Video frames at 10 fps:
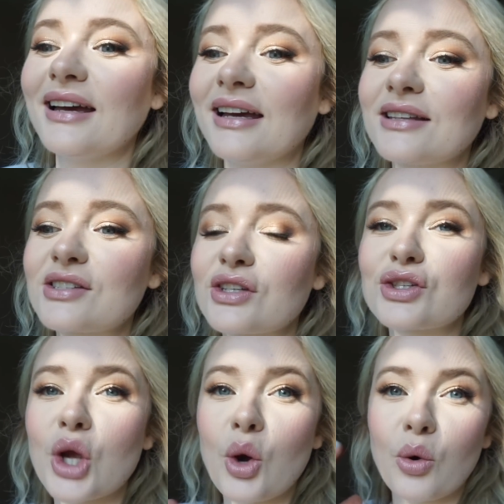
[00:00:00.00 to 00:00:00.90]
it's
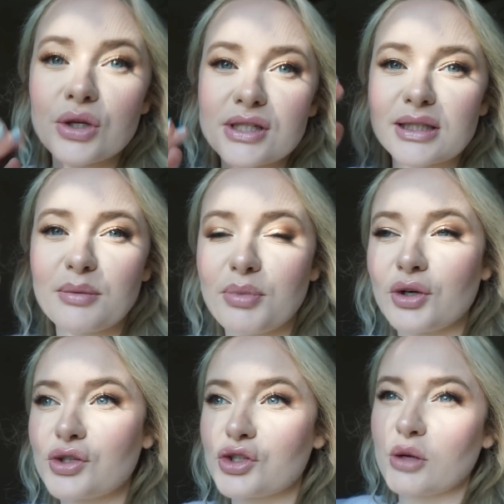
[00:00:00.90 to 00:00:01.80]
just gorgeous. Like, the
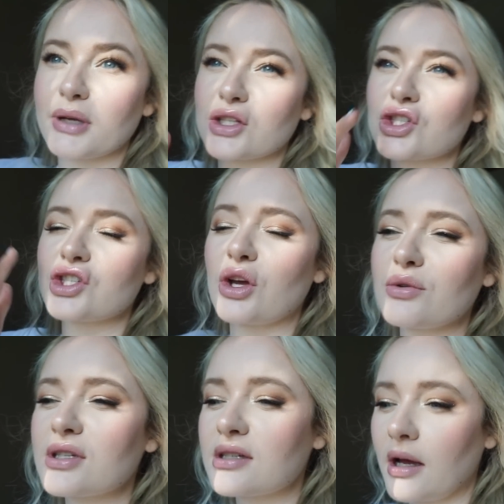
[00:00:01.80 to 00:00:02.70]
birds are chirping, it's so
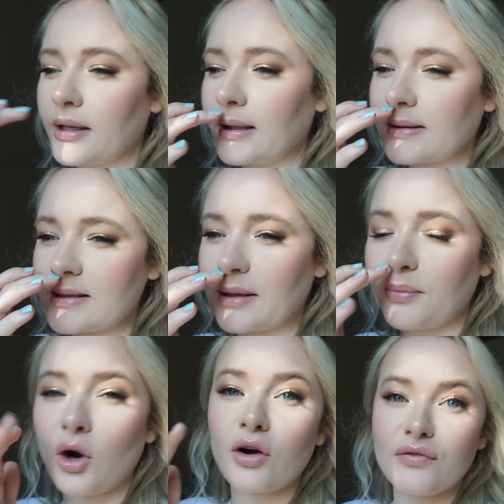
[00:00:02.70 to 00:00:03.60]
sunny, it's like
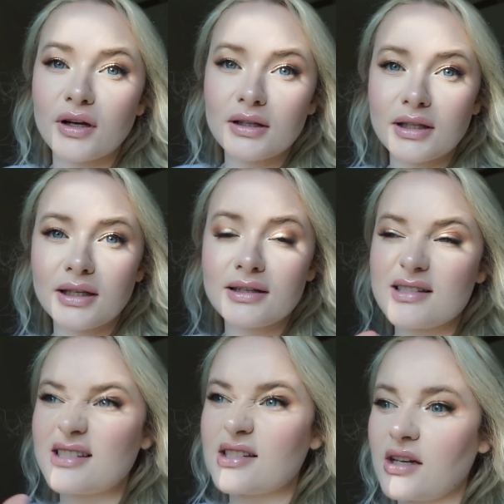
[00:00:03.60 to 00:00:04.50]
perfectly
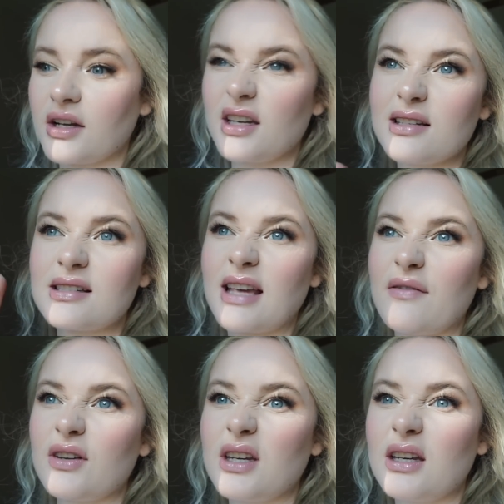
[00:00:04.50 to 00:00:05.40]
sunny
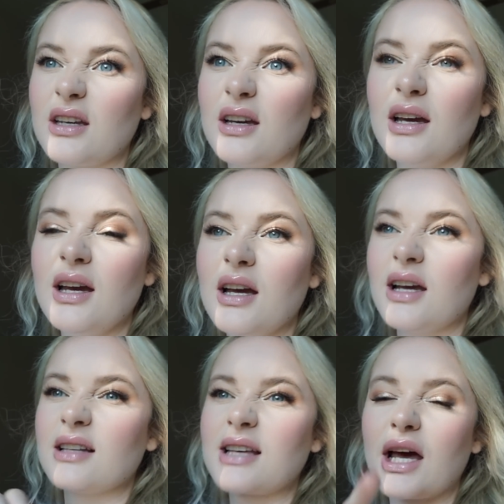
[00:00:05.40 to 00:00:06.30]
70.
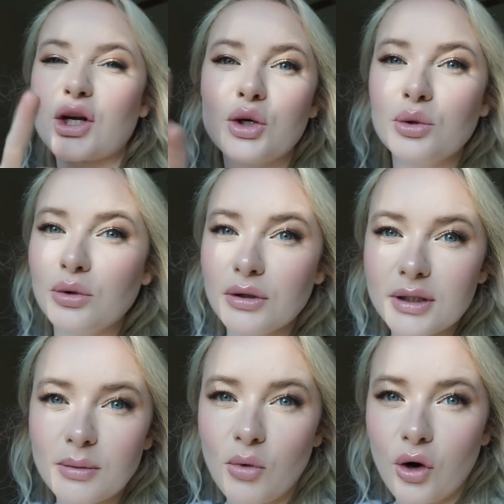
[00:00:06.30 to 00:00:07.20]
It's kind of cool
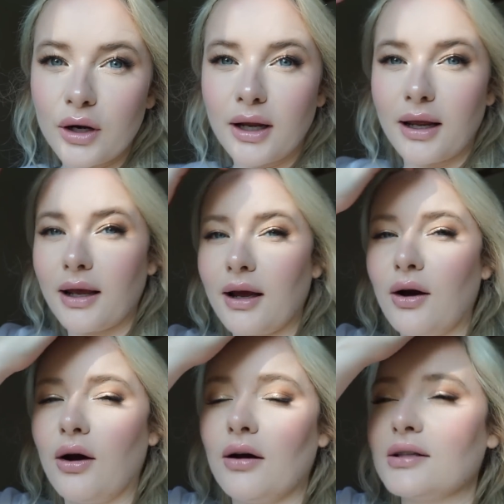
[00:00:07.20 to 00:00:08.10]
in the morning.
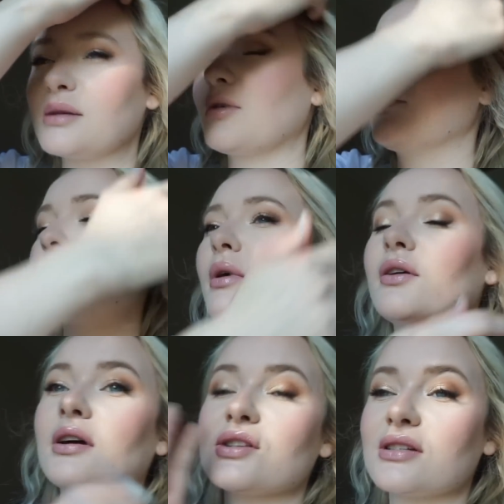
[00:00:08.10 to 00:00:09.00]
Oh, it's the perfect
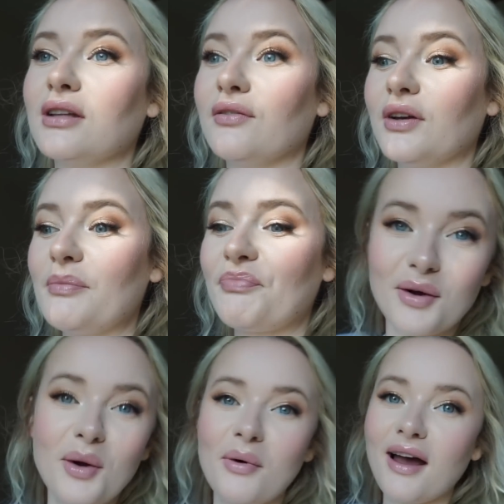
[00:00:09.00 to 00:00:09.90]
weather. I just love it.
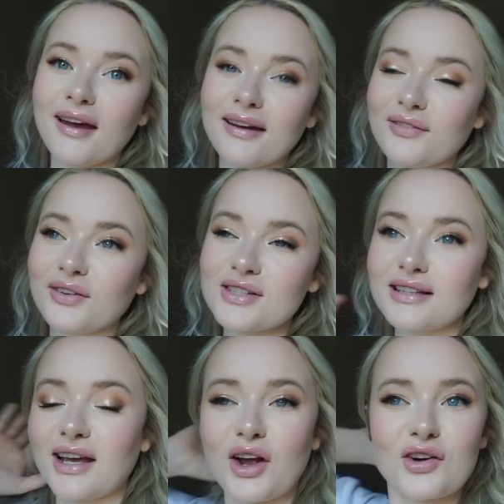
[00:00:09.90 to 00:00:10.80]
don't know why, it feels
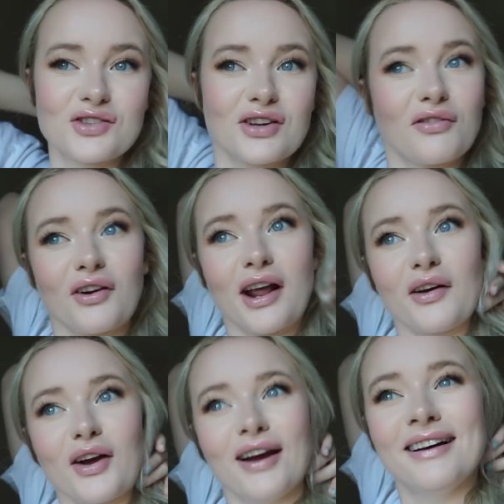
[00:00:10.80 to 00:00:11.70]
like the air is different out
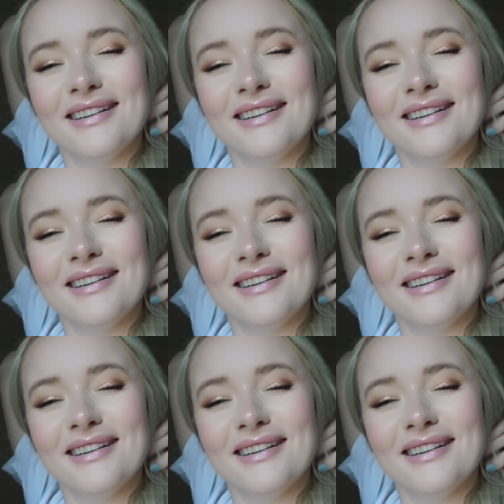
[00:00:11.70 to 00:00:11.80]
here.